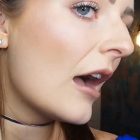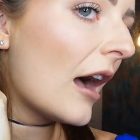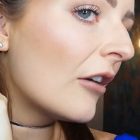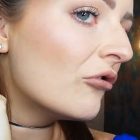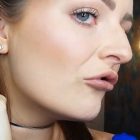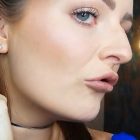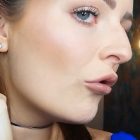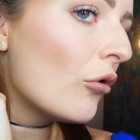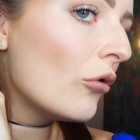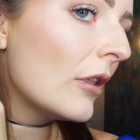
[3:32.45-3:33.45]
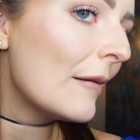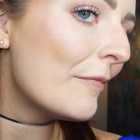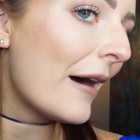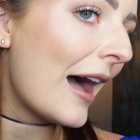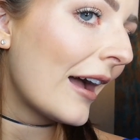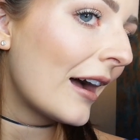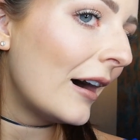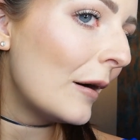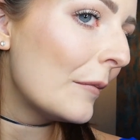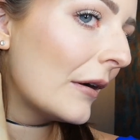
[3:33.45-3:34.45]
and roll it back up